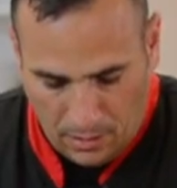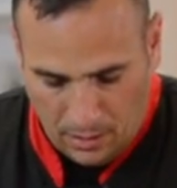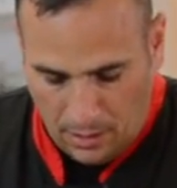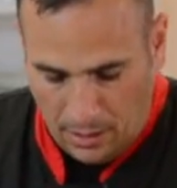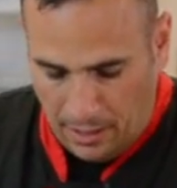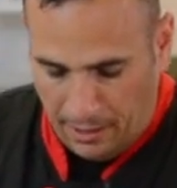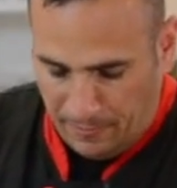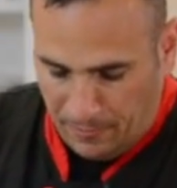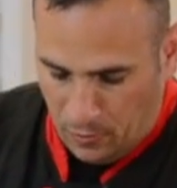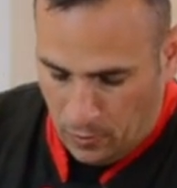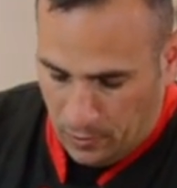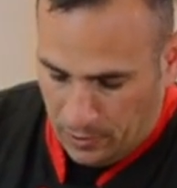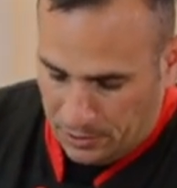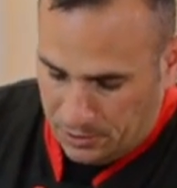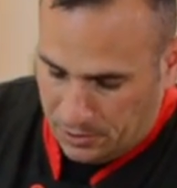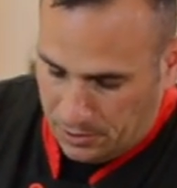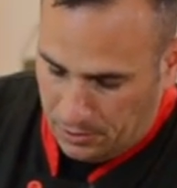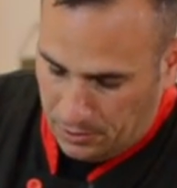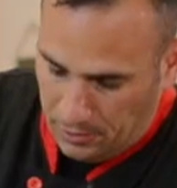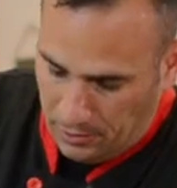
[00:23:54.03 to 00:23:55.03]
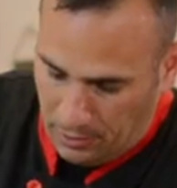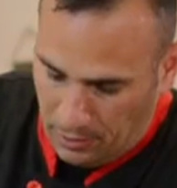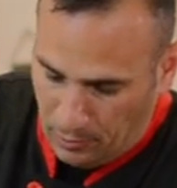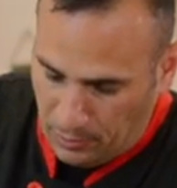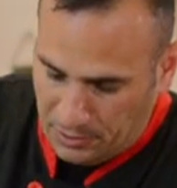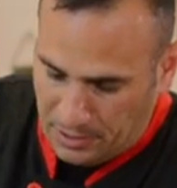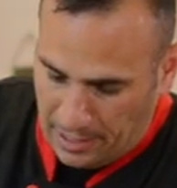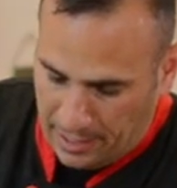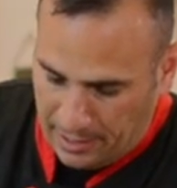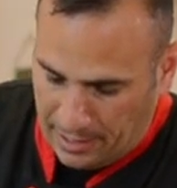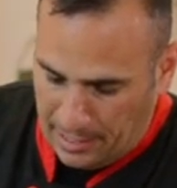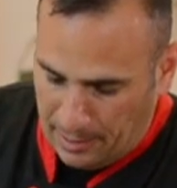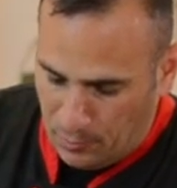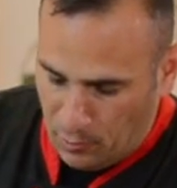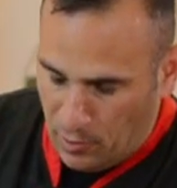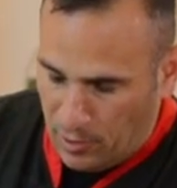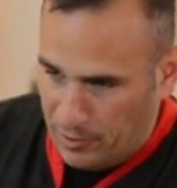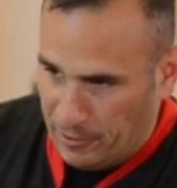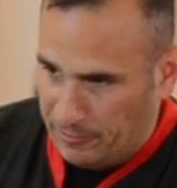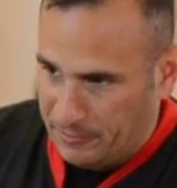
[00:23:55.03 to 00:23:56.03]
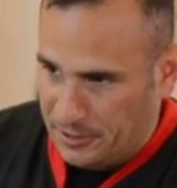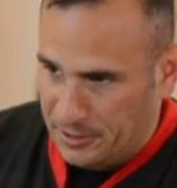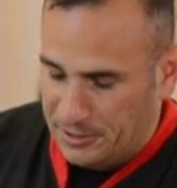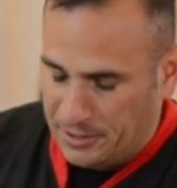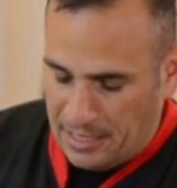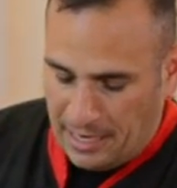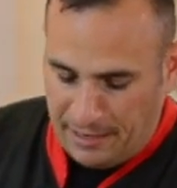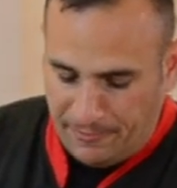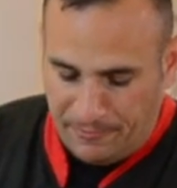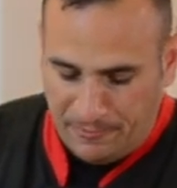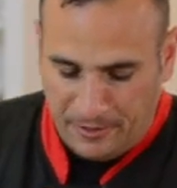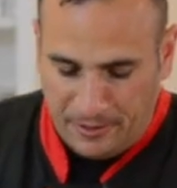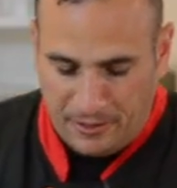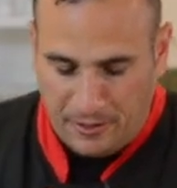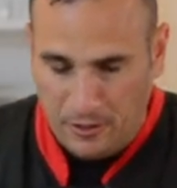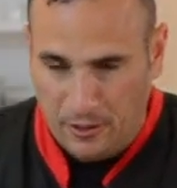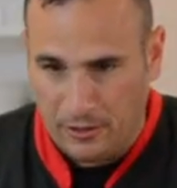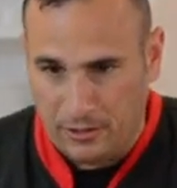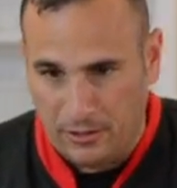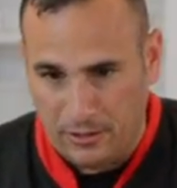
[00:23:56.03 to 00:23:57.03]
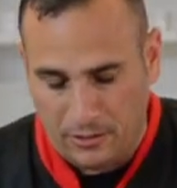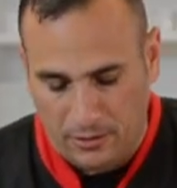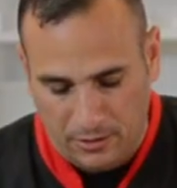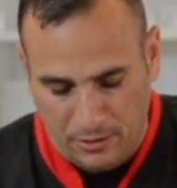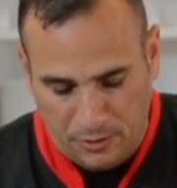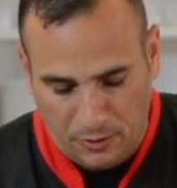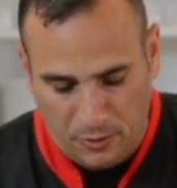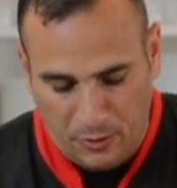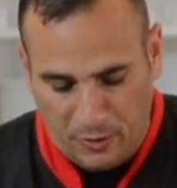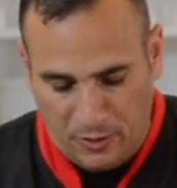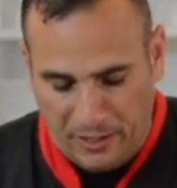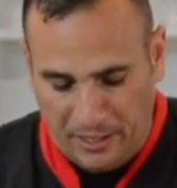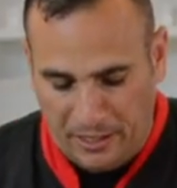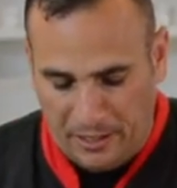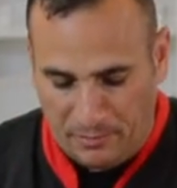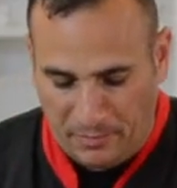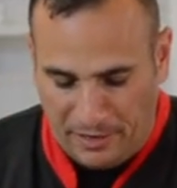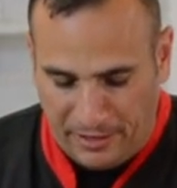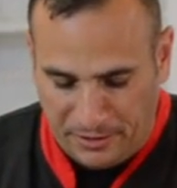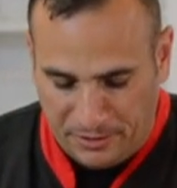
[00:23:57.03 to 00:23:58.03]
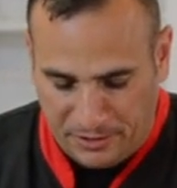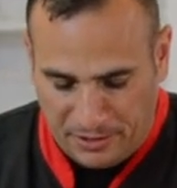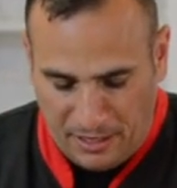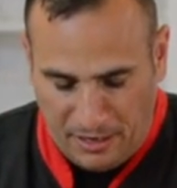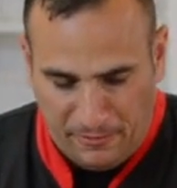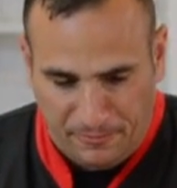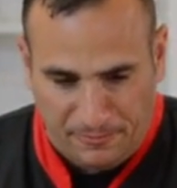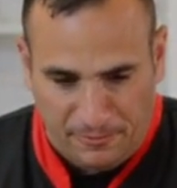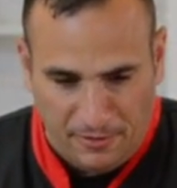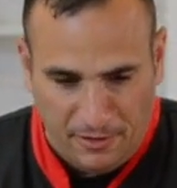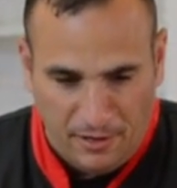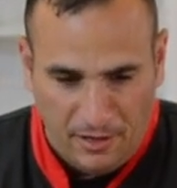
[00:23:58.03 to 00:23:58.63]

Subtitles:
And of course, you always got to keep one off to the side for the cook so you can eat it by yourself